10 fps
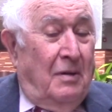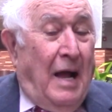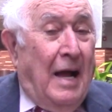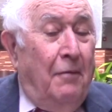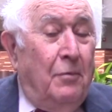
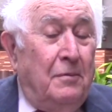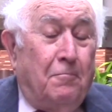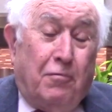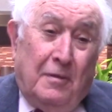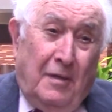I would
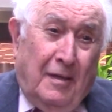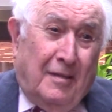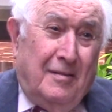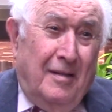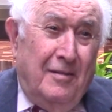
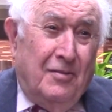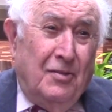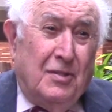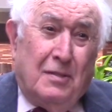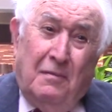predict, and this
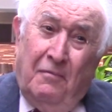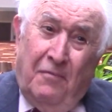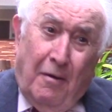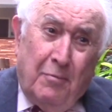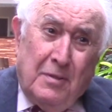is
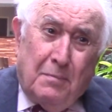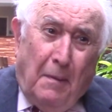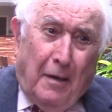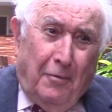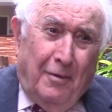very
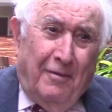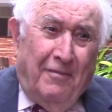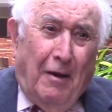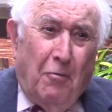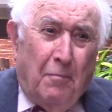speculative,
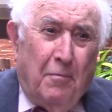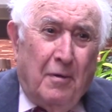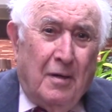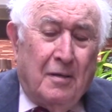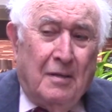I would
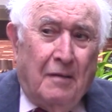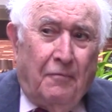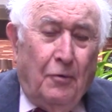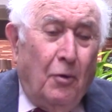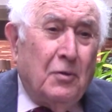predict that if
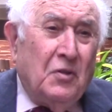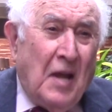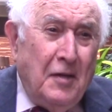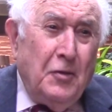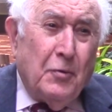you look
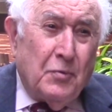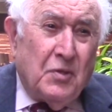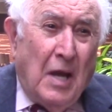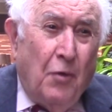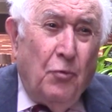10 years
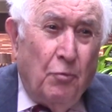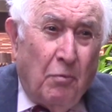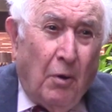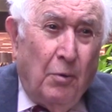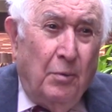down the
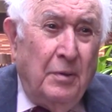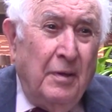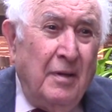road,